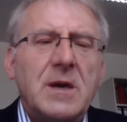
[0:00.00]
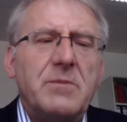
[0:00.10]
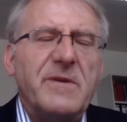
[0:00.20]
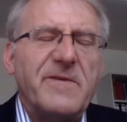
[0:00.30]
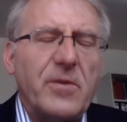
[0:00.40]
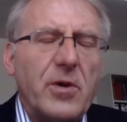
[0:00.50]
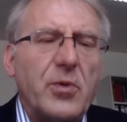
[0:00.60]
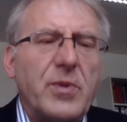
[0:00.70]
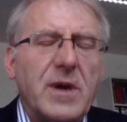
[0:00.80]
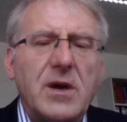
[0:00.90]
before
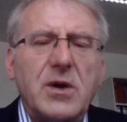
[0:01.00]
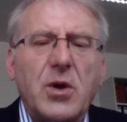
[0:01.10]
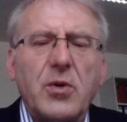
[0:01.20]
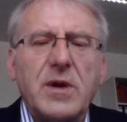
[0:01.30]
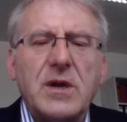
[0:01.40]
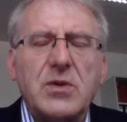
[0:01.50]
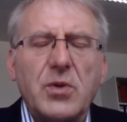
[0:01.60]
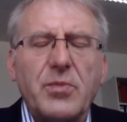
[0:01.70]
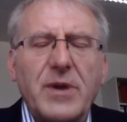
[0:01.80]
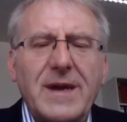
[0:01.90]
we are going to
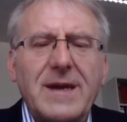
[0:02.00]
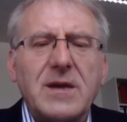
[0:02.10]
bring a